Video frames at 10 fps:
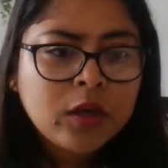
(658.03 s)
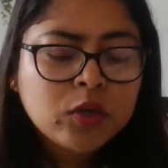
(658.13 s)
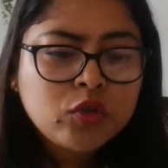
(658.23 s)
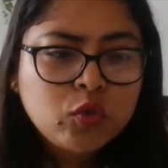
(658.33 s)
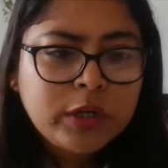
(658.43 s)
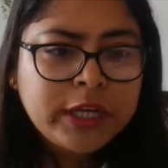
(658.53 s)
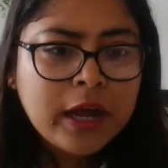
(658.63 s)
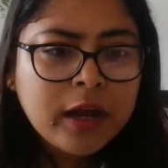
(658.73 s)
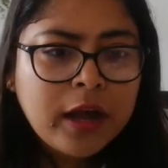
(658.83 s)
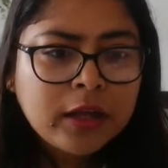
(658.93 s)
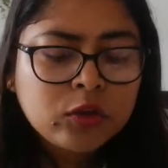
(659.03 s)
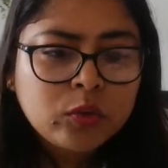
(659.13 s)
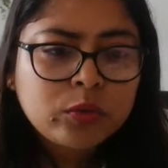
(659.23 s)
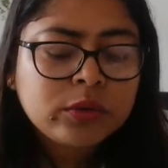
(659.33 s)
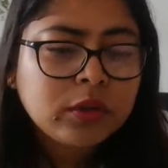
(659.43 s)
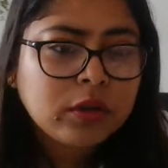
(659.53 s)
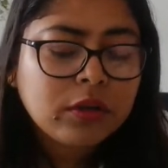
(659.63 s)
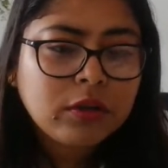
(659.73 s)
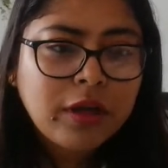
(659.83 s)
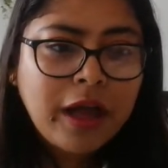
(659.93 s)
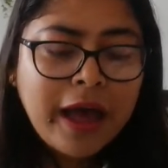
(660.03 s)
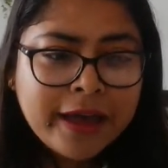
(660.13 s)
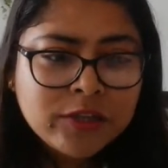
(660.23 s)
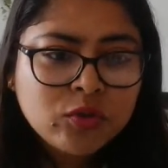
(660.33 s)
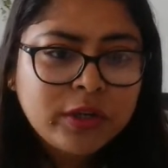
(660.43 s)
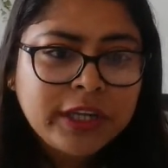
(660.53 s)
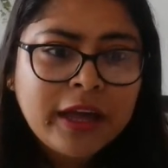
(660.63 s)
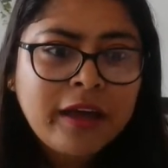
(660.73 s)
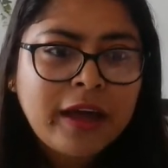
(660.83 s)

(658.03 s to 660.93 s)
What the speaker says: Julia Khatun. Hi, Julia.